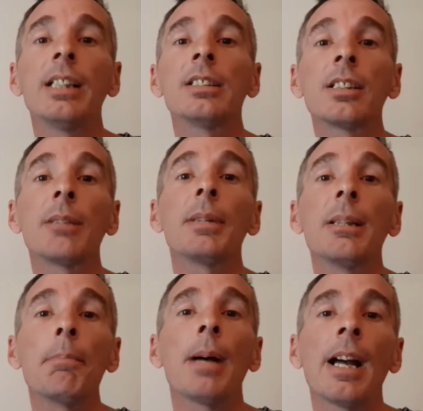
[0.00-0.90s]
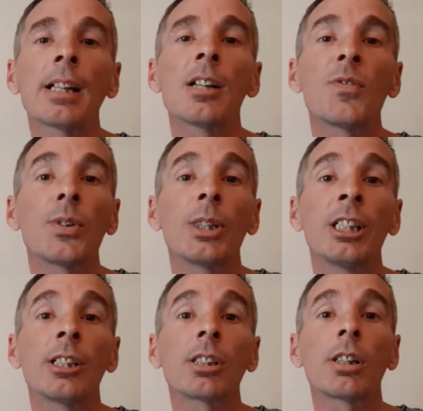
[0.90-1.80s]
He's going to be the backup for
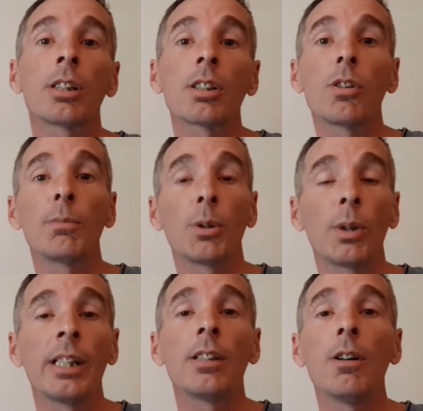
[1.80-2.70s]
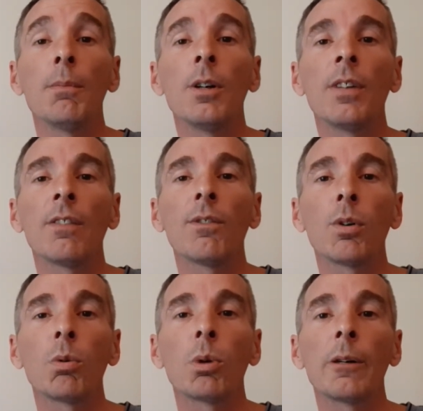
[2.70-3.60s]
either Kirk or Moreno moving
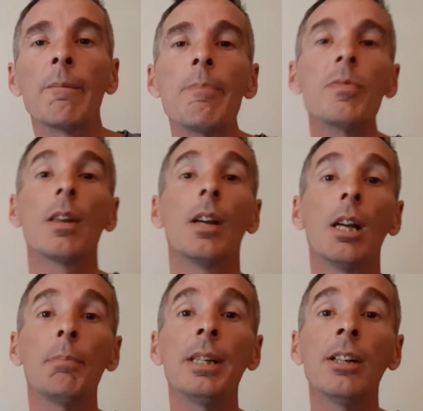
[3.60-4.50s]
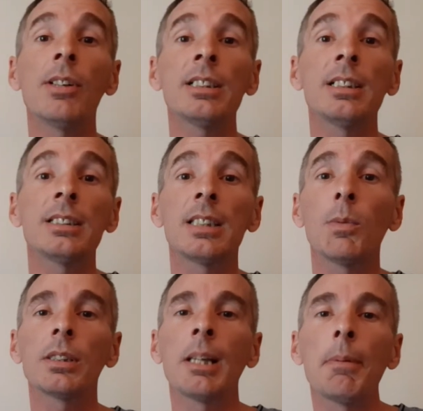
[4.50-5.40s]
forward. Be interesting to see
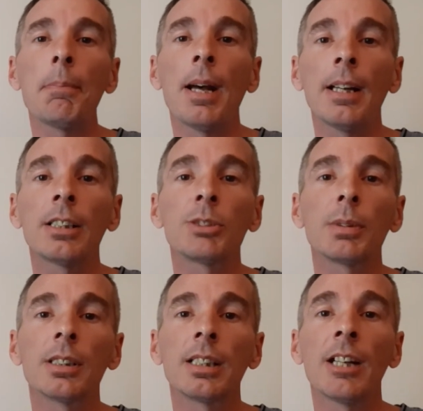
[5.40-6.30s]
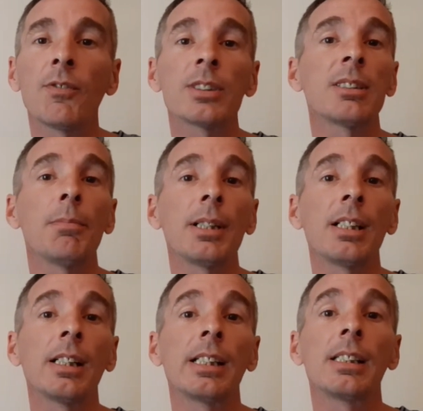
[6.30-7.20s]
what type of package we could get for somebody
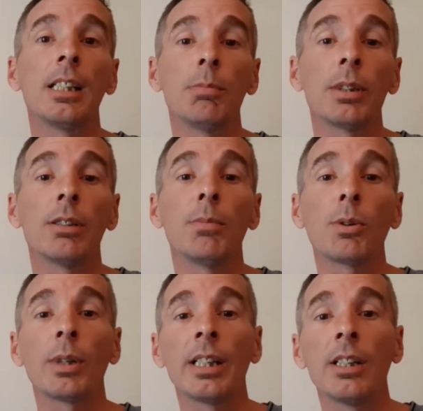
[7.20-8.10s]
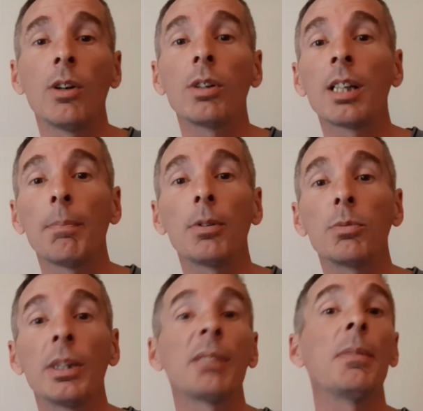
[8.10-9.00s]
like Gabriel Moreno coupled
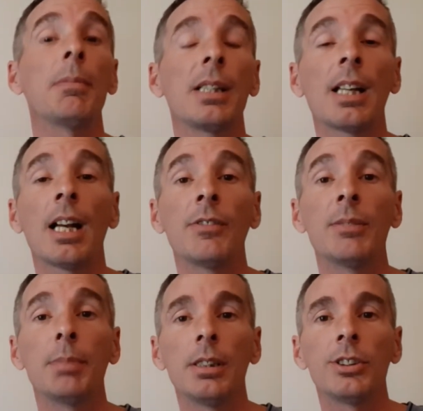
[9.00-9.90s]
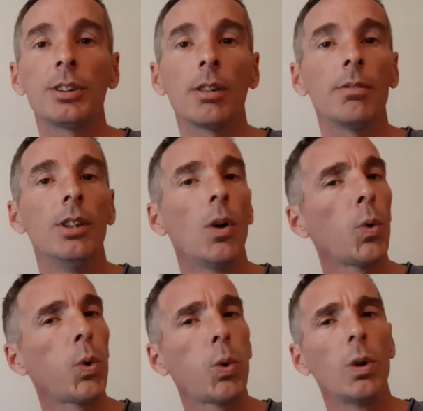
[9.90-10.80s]
with maybe Cavan Biggio.
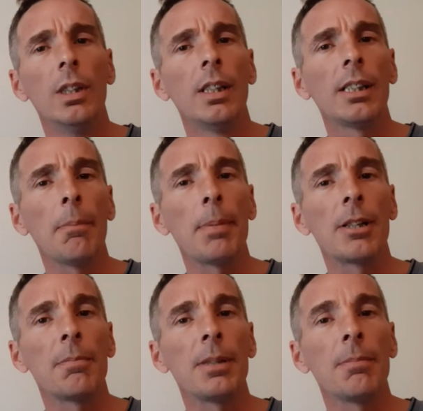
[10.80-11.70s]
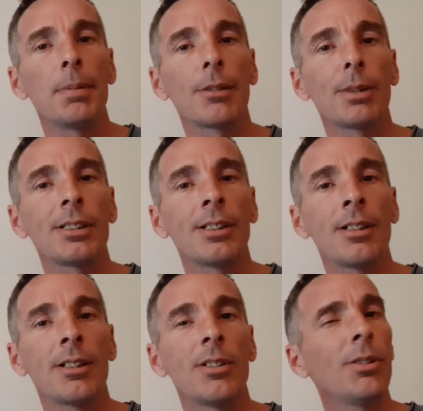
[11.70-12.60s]
That better be a big
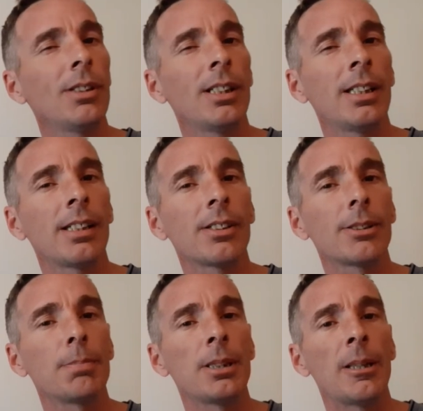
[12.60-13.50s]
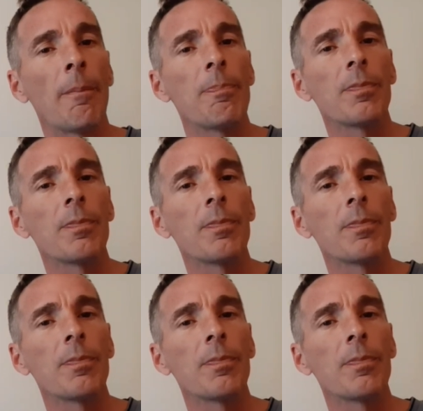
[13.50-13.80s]
return. Who do you think it could be?